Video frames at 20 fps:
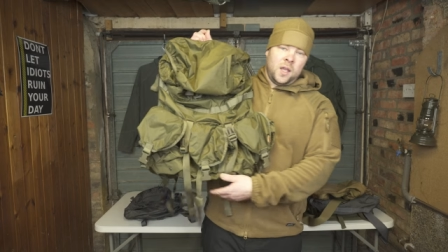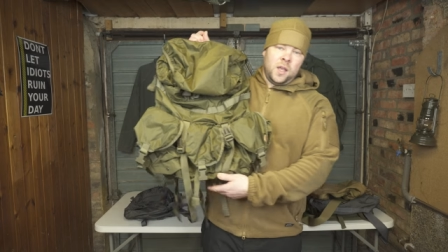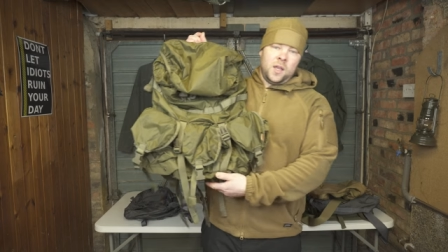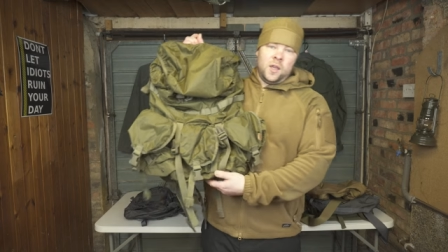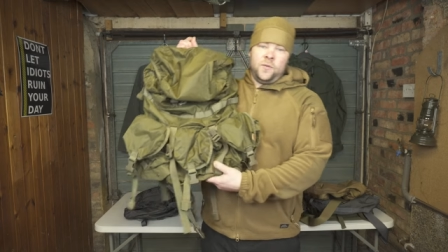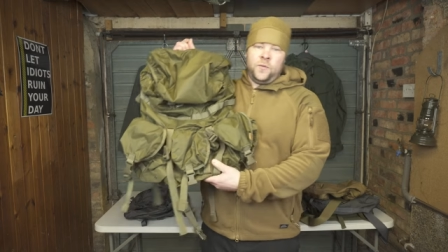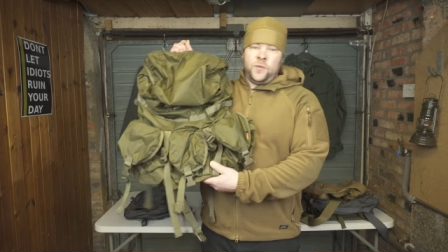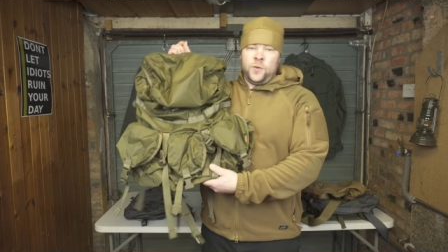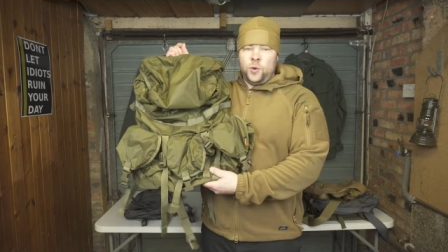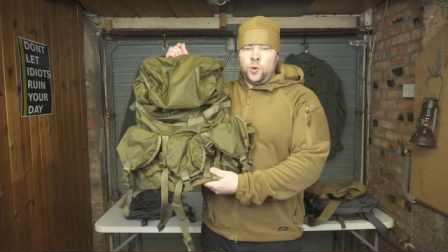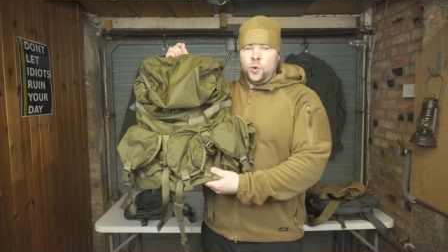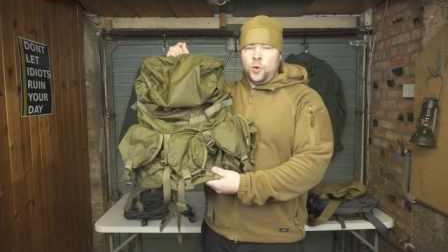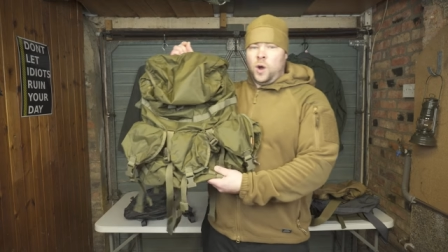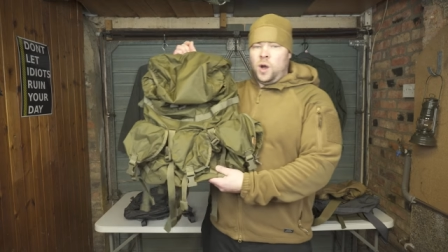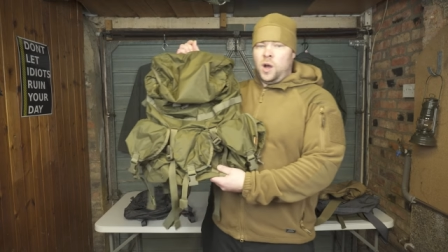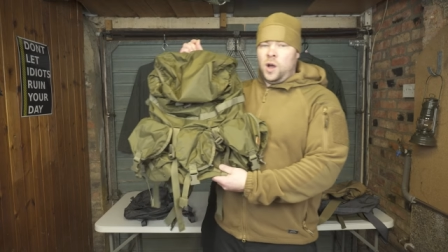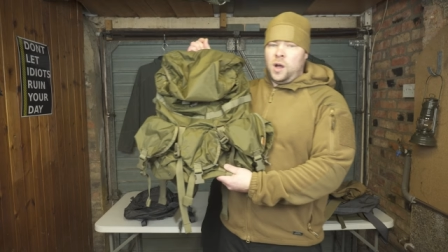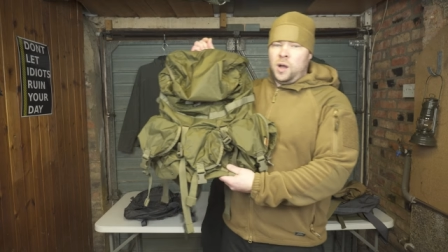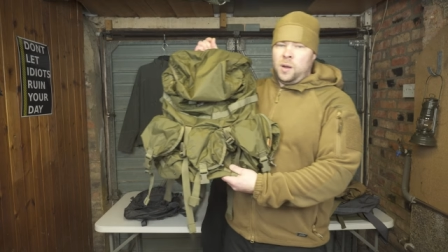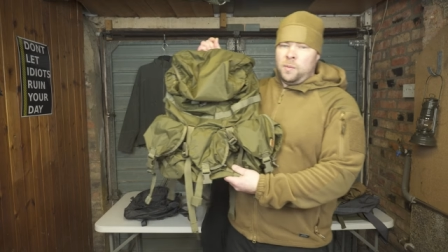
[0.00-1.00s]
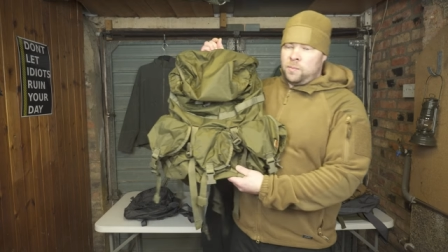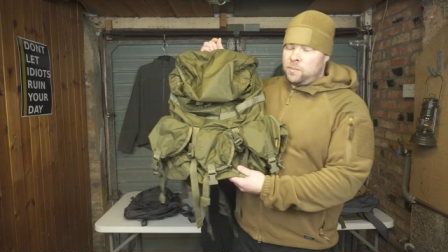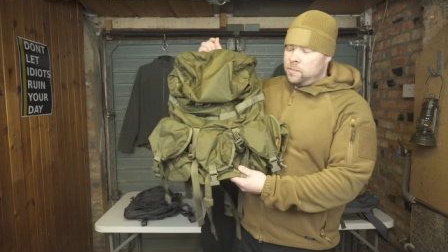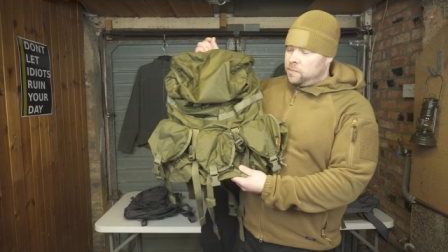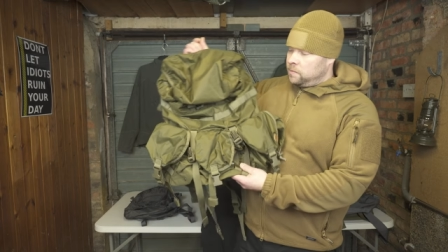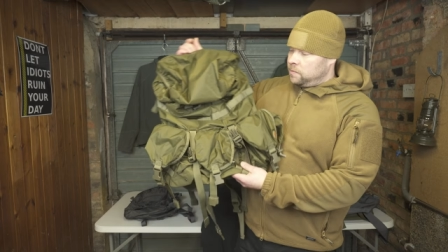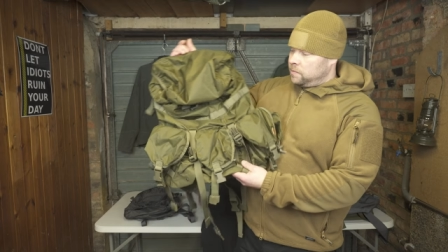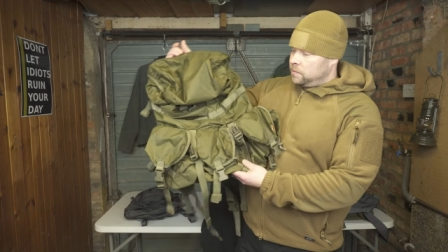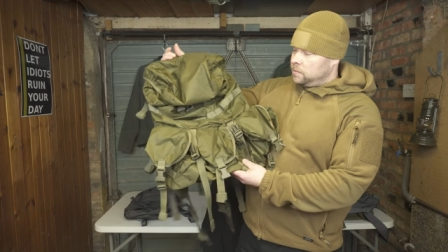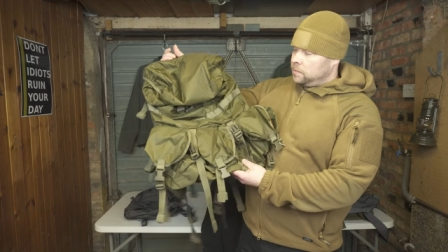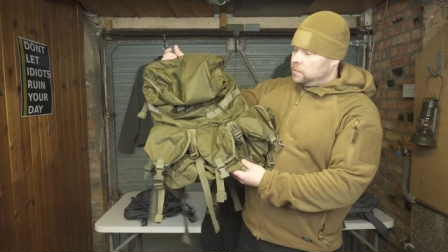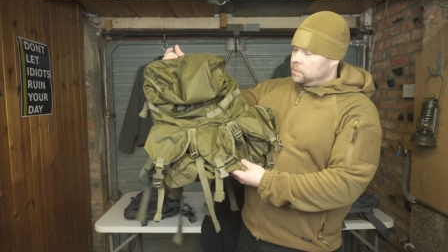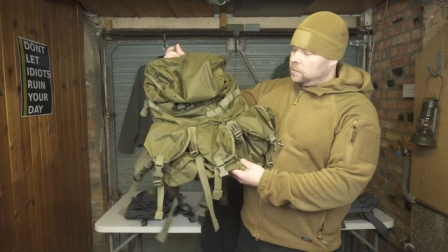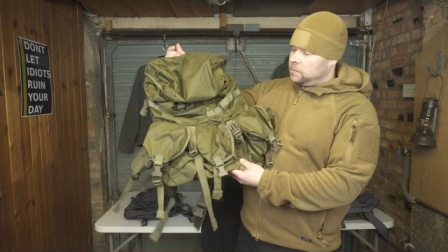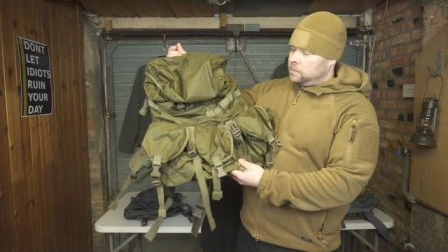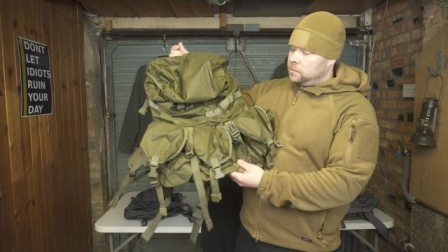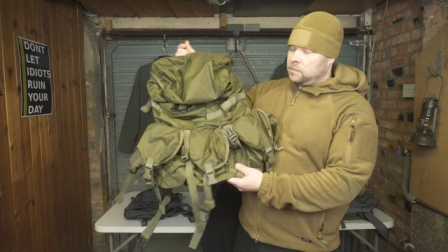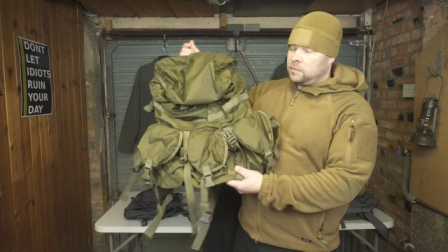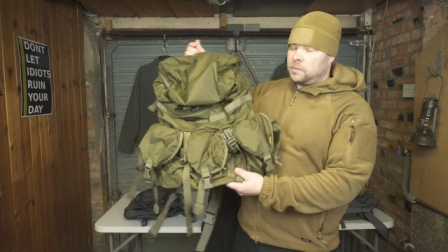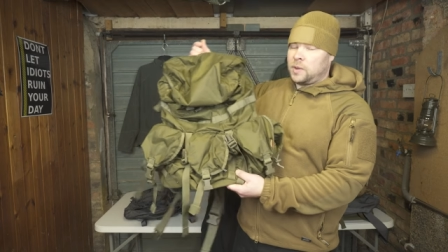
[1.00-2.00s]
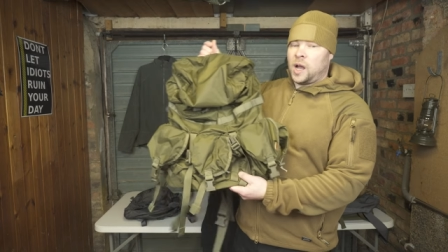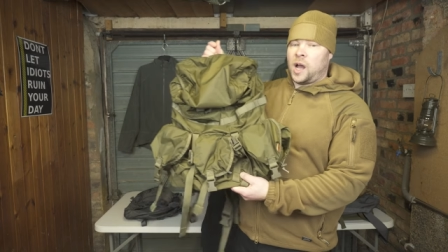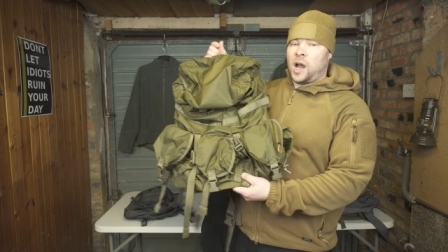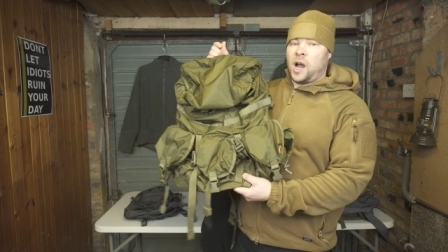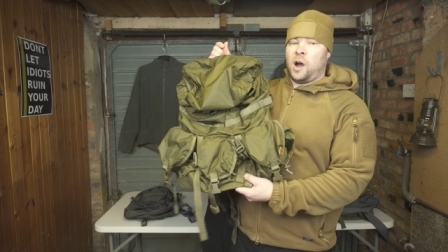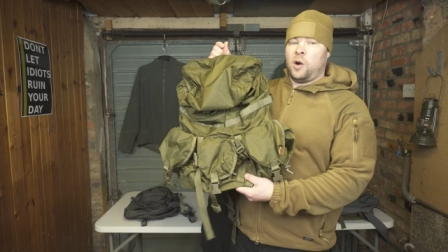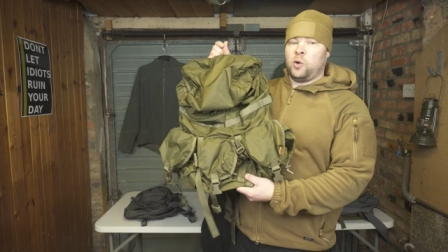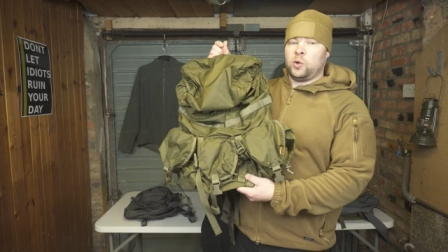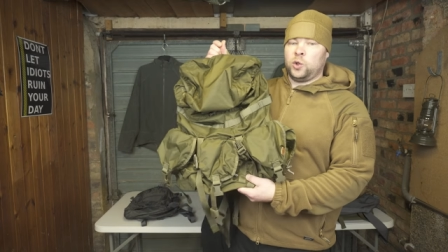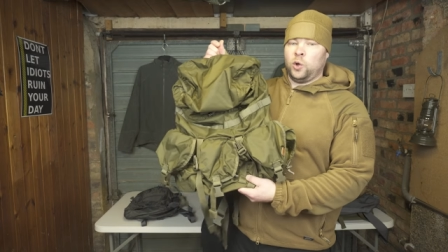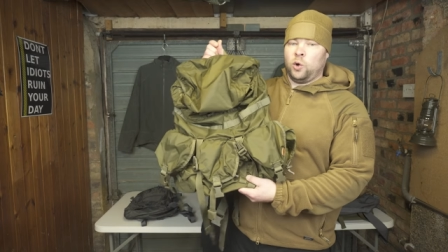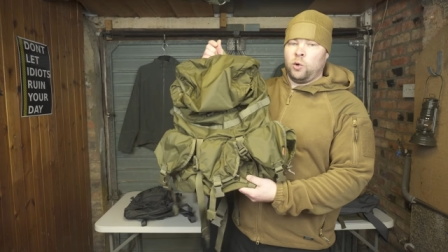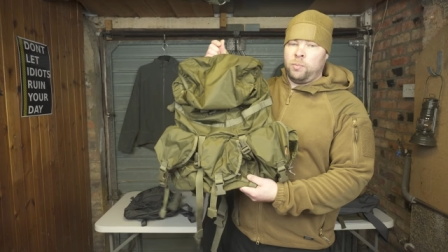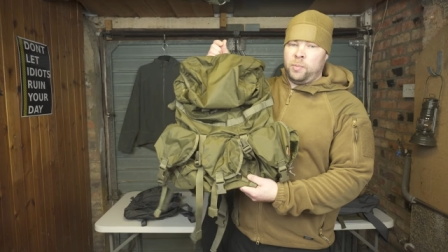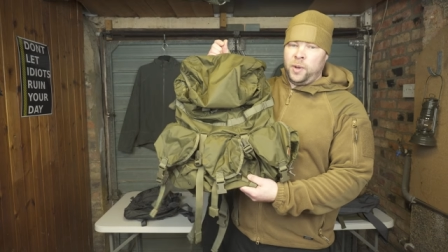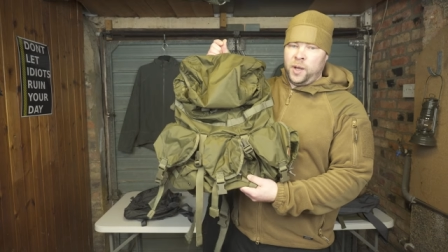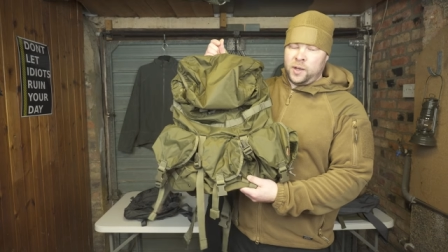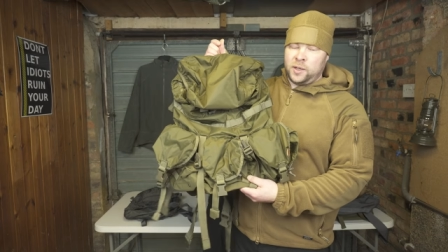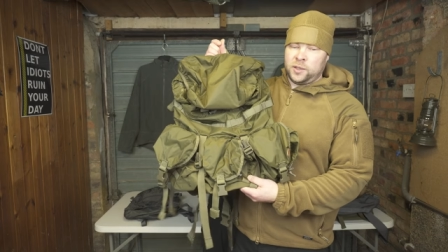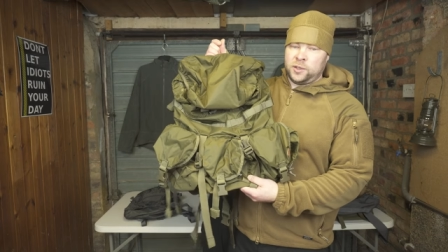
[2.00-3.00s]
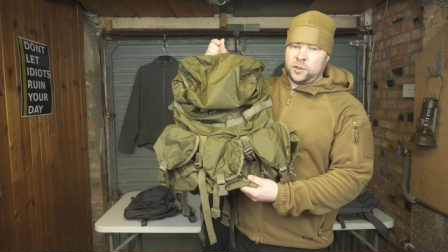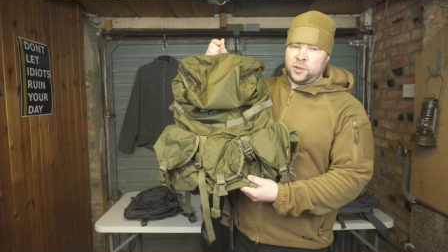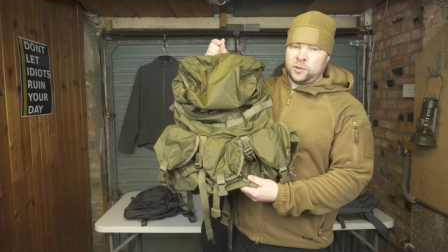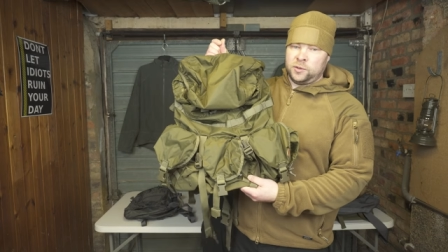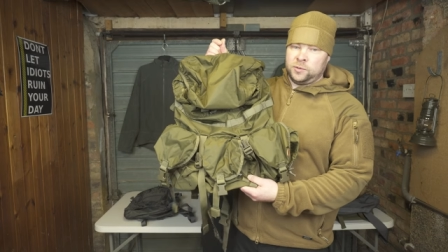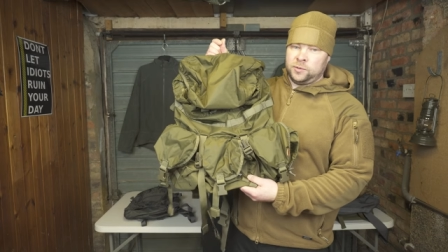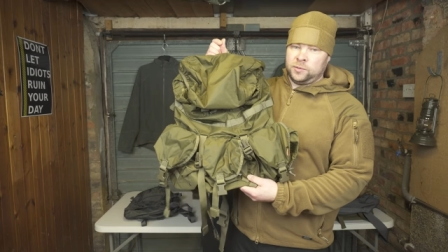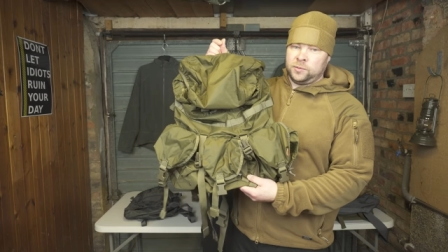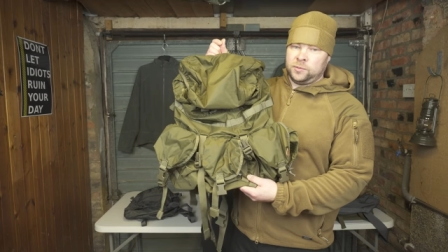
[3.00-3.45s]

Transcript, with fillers: If you are outdoor person,